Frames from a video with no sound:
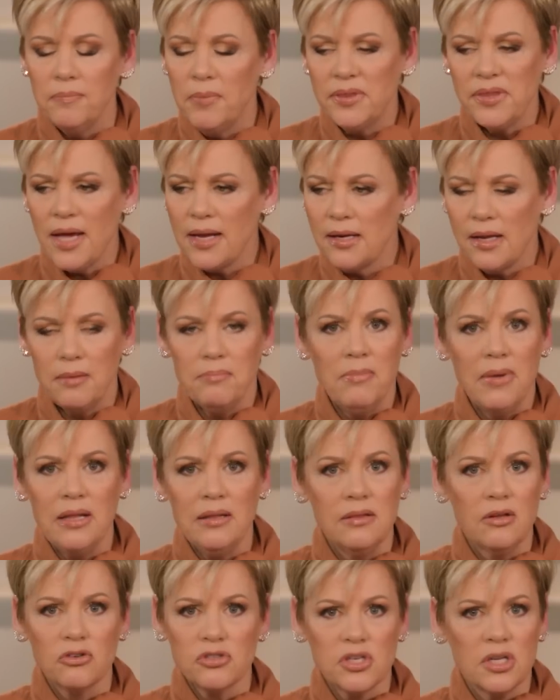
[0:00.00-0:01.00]
But that doesn't
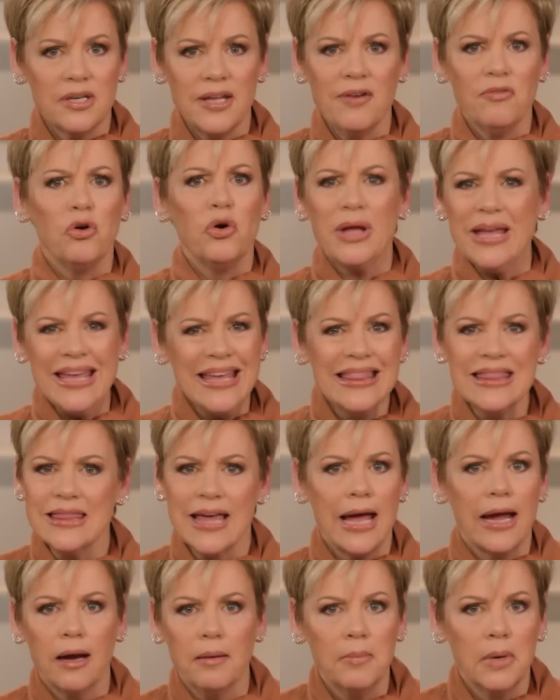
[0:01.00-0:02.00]
mean there's a devil in
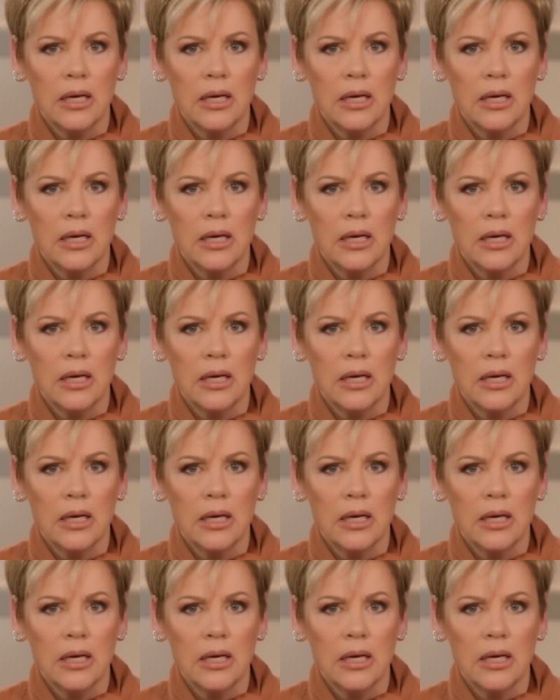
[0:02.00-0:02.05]
them.